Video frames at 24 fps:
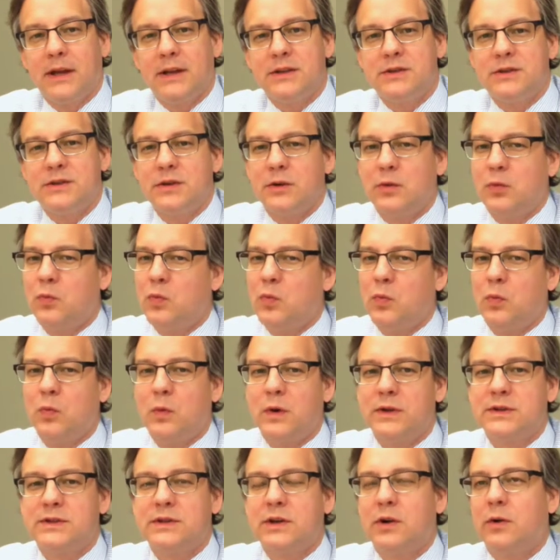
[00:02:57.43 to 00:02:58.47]
so
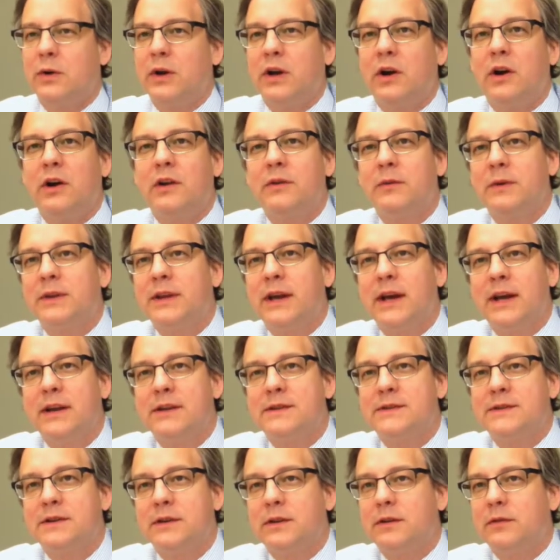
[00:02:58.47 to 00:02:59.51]
what's going on with that
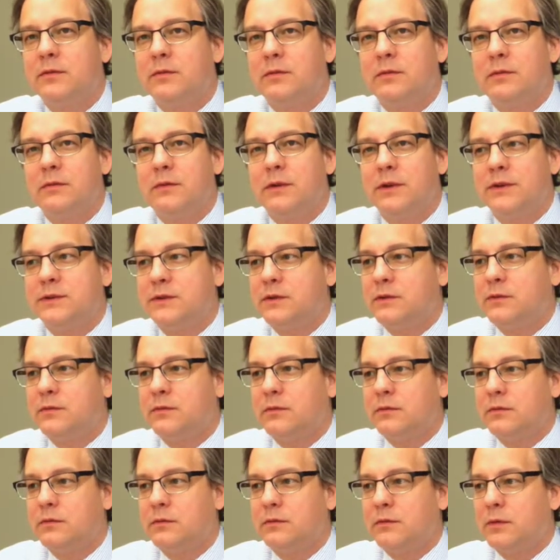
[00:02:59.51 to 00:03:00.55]
is a
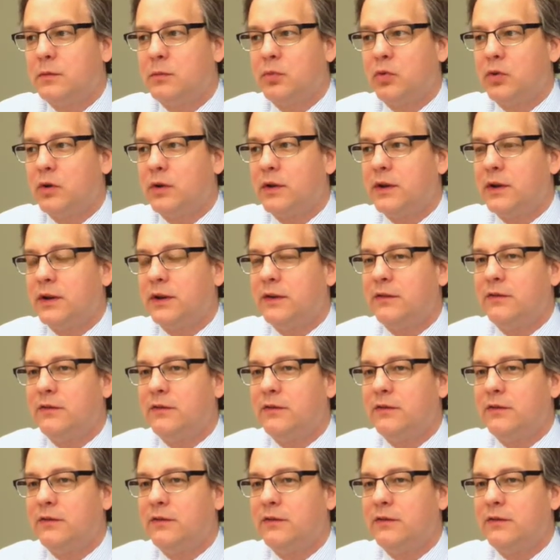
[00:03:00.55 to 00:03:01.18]
important thing to